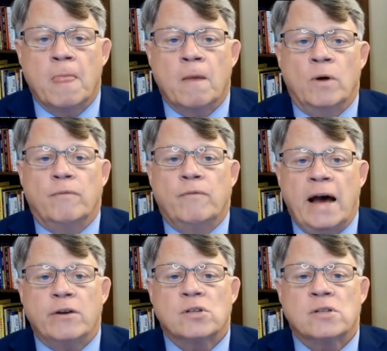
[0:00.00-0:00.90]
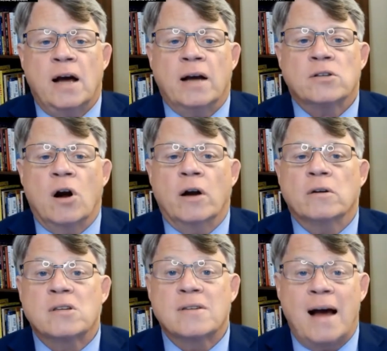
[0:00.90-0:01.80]
Well, value stocks are
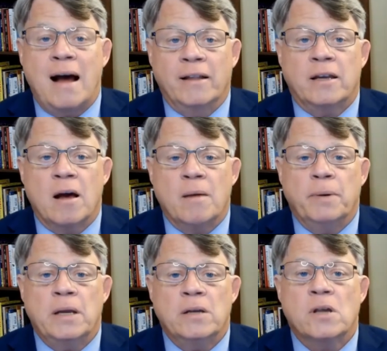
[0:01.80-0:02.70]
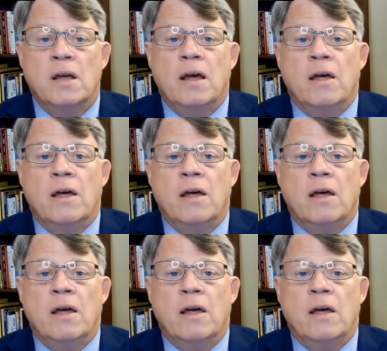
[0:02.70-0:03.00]
solid companies